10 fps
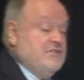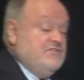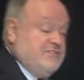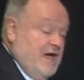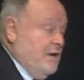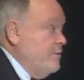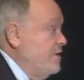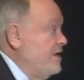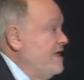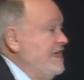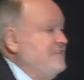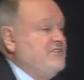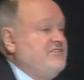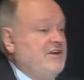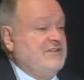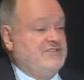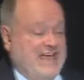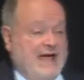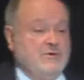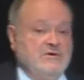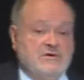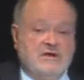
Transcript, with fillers: So, as it turns out,